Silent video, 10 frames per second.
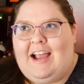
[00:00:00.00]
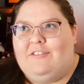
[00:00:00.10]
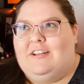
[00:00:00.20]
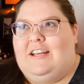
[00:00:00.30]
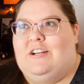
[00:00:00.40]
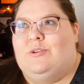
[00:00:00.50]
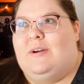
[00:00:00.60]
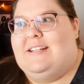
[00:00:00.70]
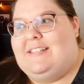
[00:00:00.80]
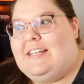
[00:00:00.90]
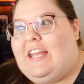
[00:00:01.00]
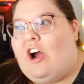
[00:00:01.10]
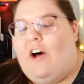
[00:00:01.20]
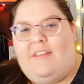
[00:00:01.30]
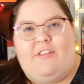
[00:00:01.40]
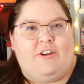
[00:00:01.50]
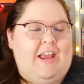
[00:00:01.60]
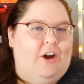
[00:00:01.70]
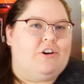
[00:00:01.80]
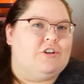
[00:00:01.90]
I really enjoyed seeing all the other
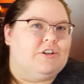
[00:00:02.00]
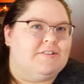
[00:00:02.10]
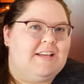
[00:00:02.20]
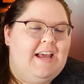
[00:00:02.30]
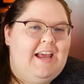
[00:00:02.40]
characters